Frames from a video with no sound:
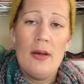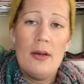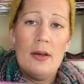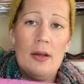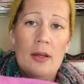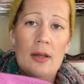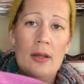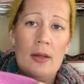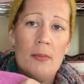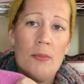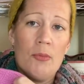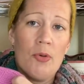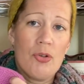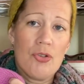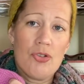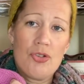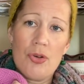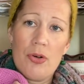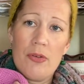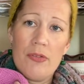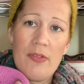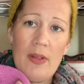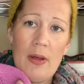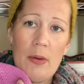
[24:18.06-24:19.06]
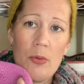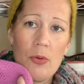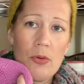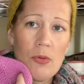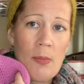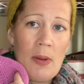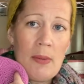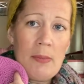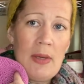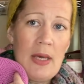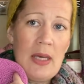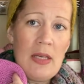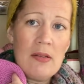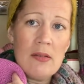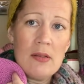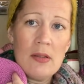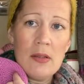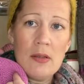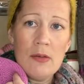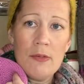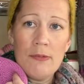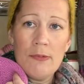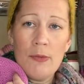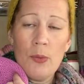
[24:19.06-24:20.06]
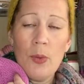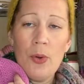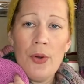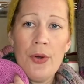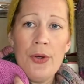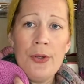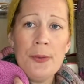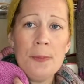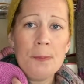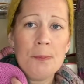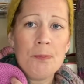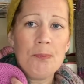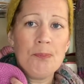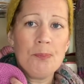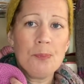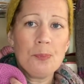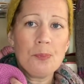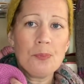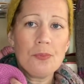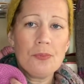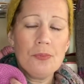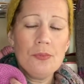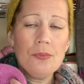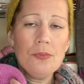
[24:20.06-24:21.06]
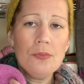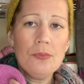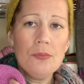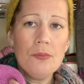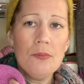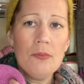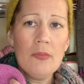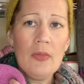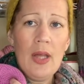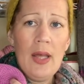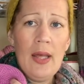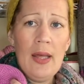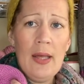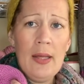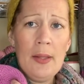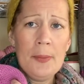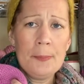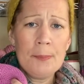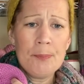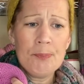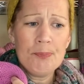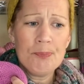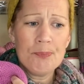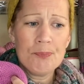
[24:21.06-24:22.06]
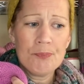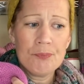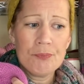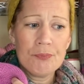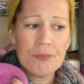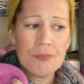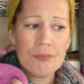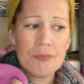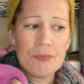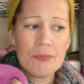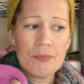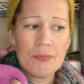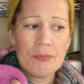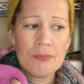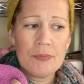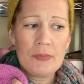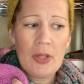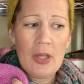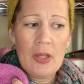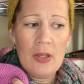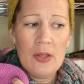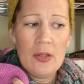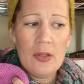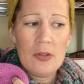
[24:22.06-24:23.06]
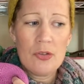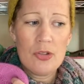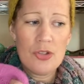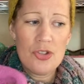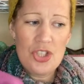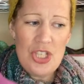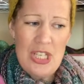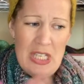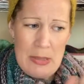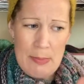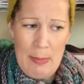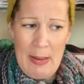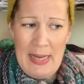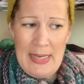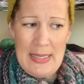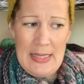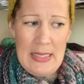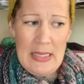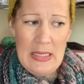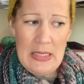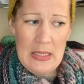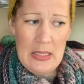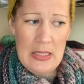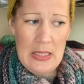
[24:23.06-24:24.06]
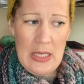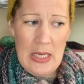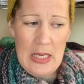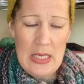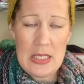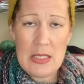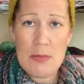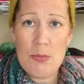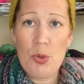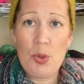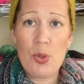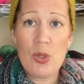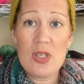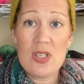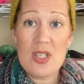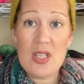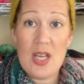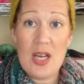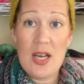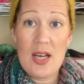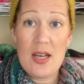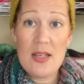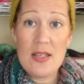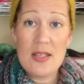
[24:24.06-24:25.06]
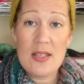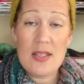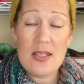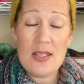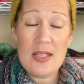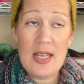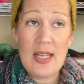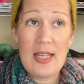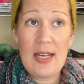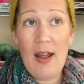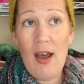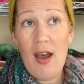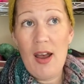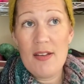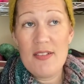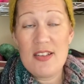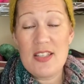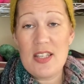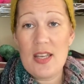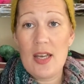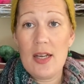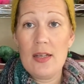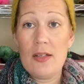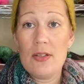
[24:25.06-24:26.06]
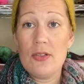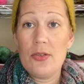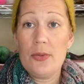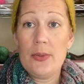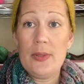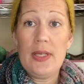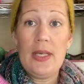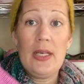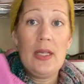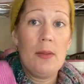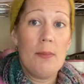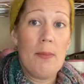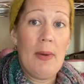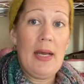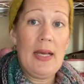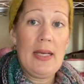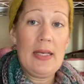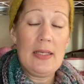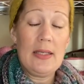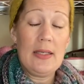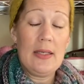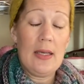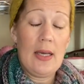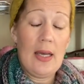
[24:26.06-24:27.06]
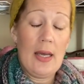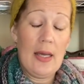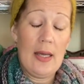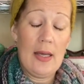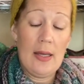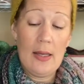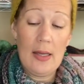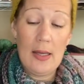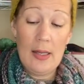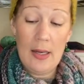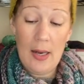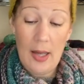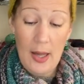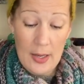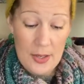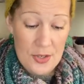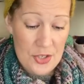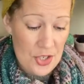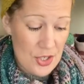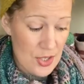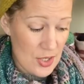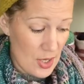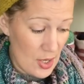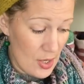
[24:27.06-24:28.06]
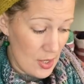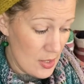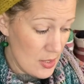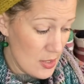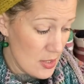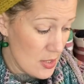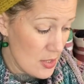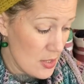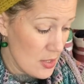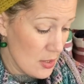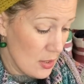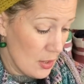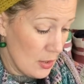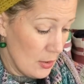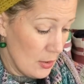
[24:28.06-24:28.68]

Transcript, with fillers: I'm um, not sure if that was maybe easier for her. Um, so she's making a smaller size and I decided to again make a, a larger size.